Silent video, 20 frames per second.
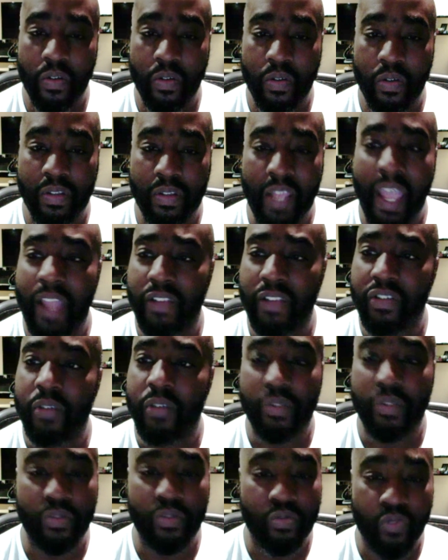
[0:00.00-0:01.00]
Dad,
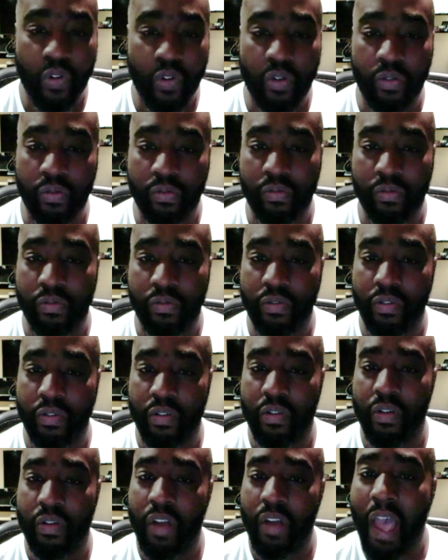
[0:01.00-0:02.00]
something's wrong.
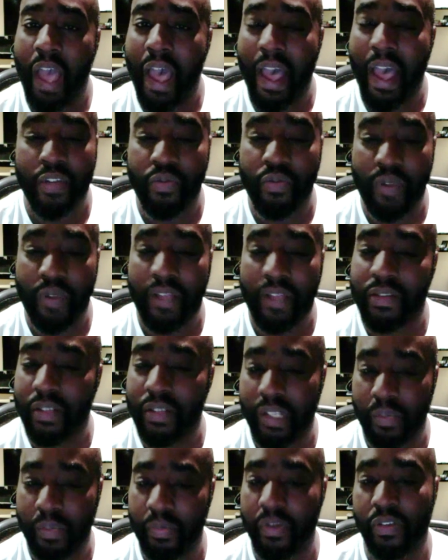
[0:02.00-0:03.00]
How you not
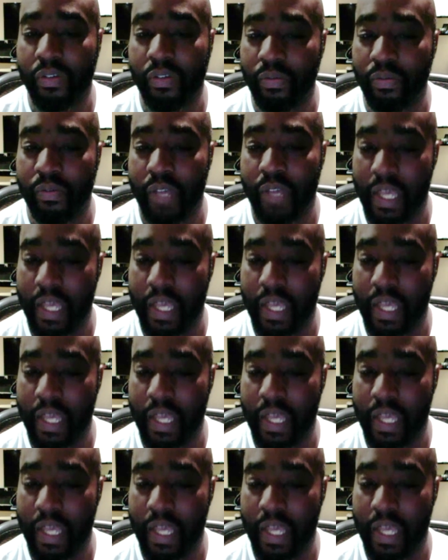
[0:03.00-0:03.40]
sleeping?